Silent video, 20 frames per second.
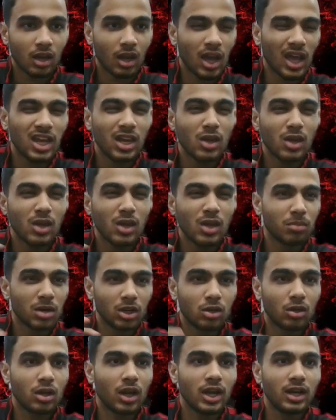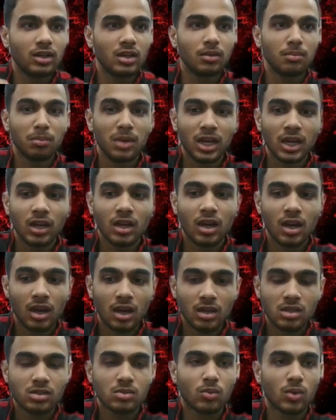anyone but United media
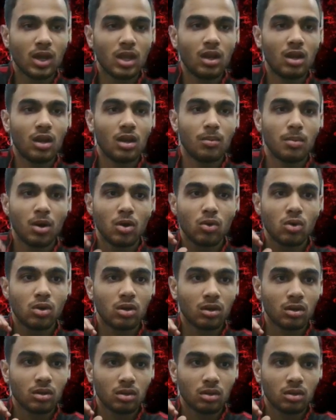as well, about